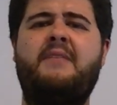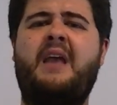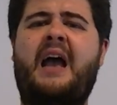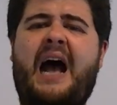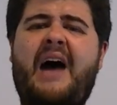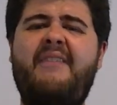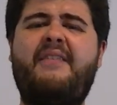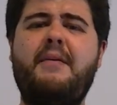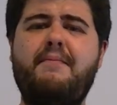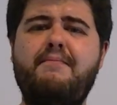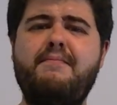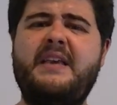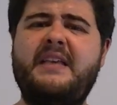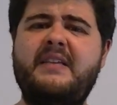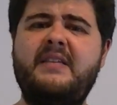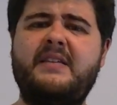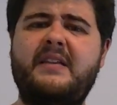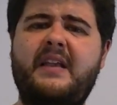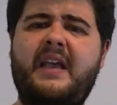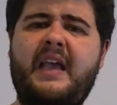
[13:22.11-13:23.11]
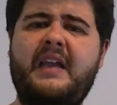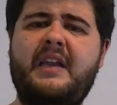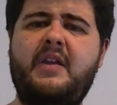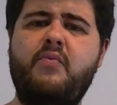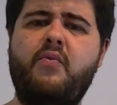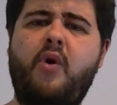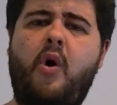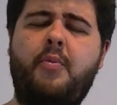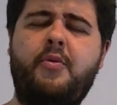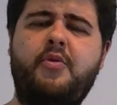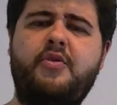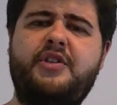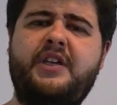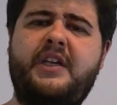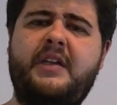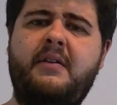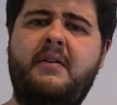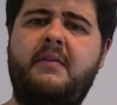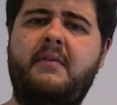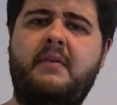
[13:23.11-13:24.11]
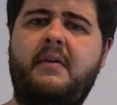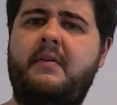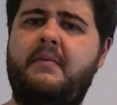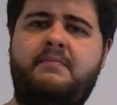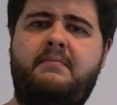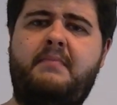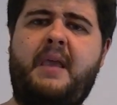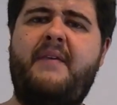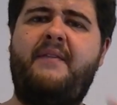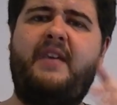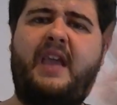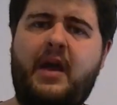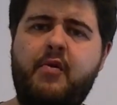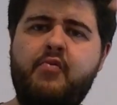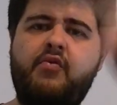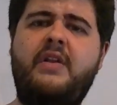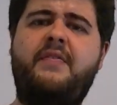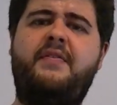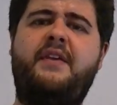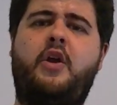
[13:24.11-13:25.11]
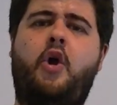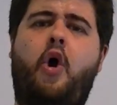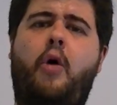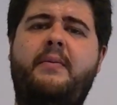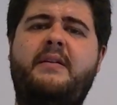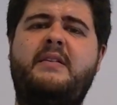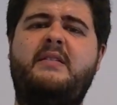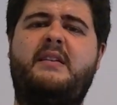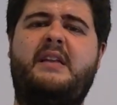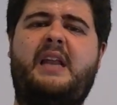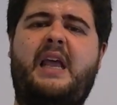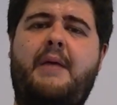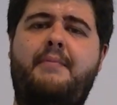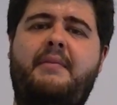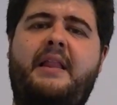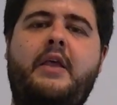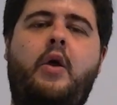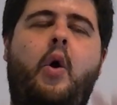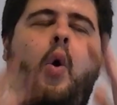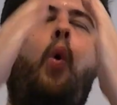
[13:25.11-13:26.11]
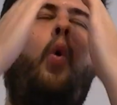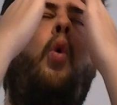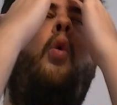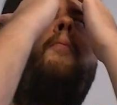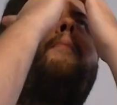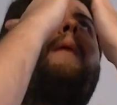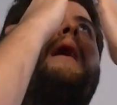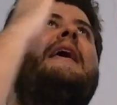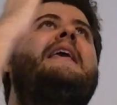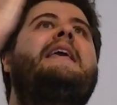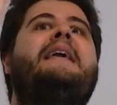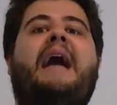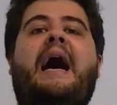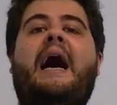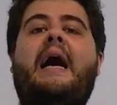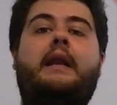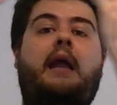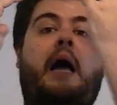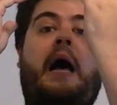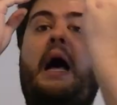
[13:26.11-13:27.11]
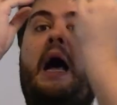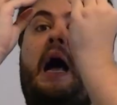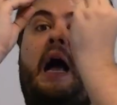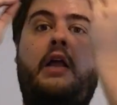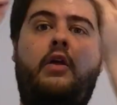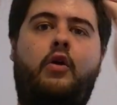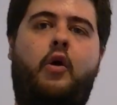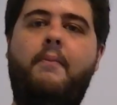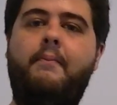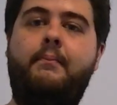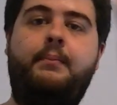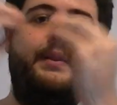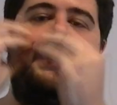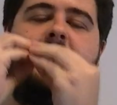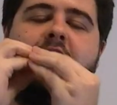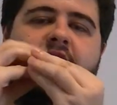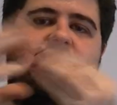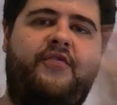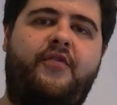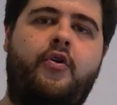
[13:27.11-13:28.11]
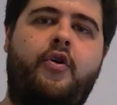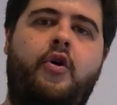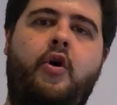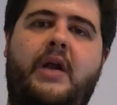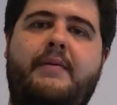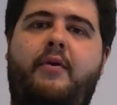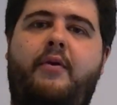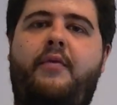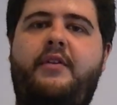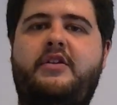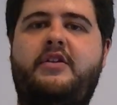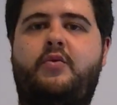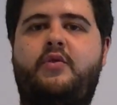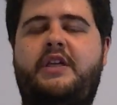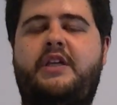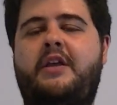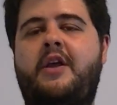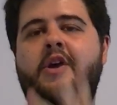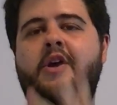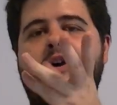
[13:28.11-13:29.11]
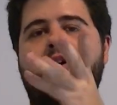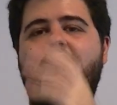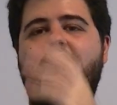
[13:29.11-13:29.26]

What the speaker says: Have I missed any rope routine? Maybe I read the comments and I am like, oh my God, I completely forgot about this routine.